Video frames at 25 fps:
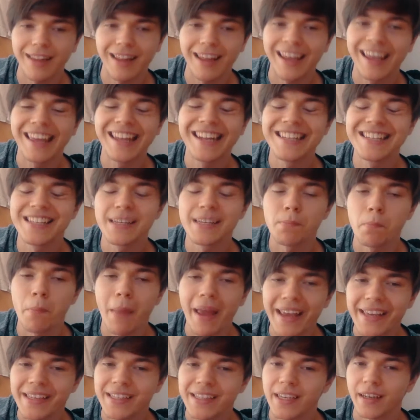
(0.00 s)
Like, it is
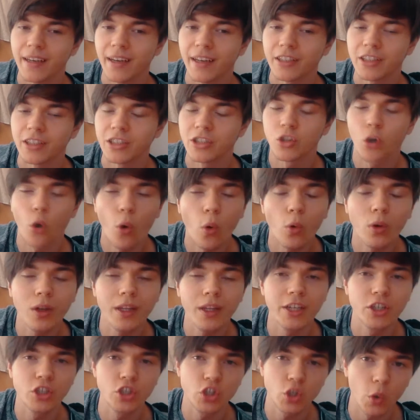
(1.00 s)
amazing. I just
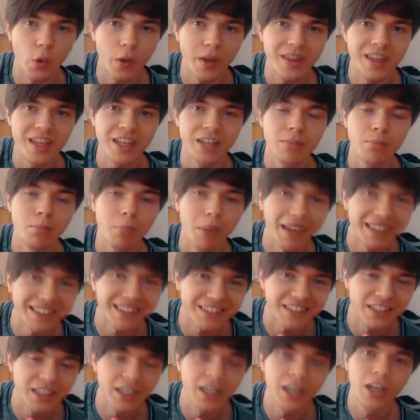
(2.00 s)
totally enjoy that.
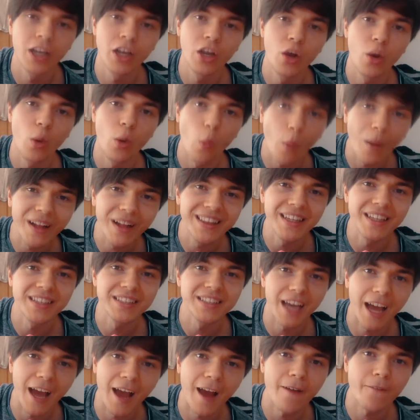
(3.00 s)
But
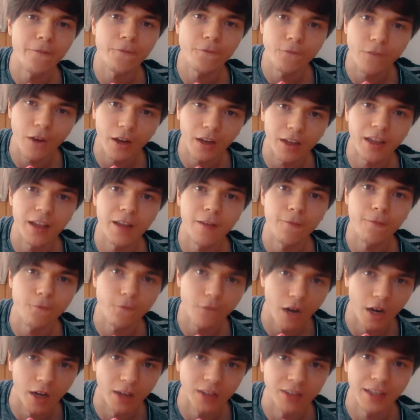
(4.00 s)
winters are fucking
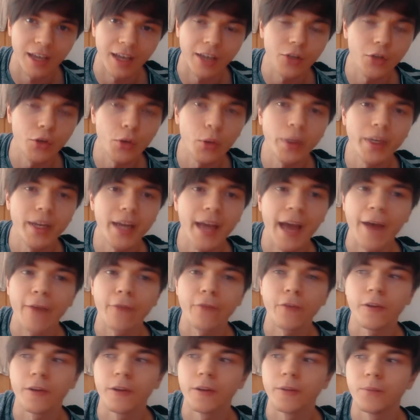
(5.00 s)
fucked. I don't want to
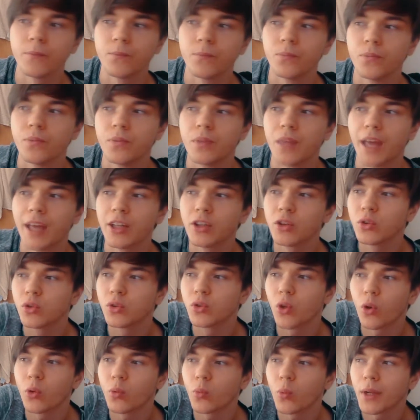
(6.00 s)
have
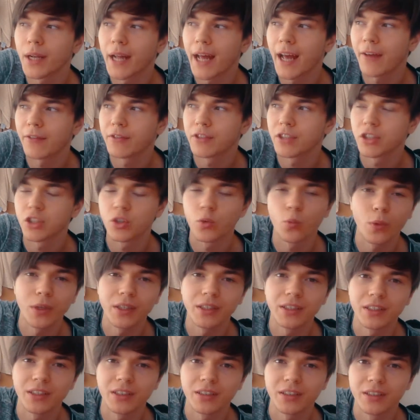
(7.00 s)
such a
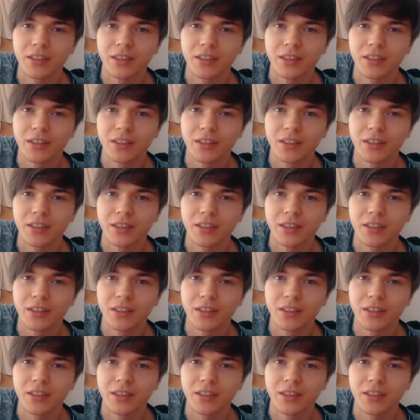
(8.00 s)
winter.